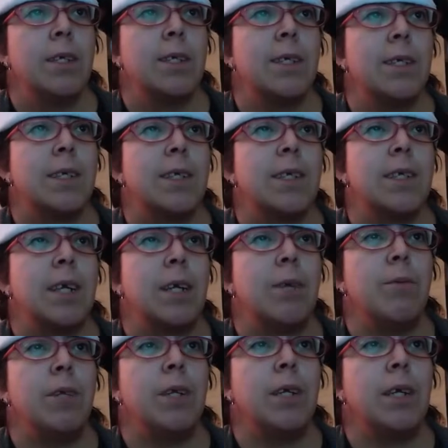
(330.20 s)
Does it
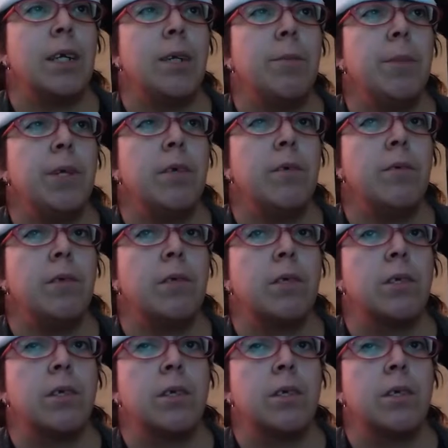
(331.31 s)
say when it came out?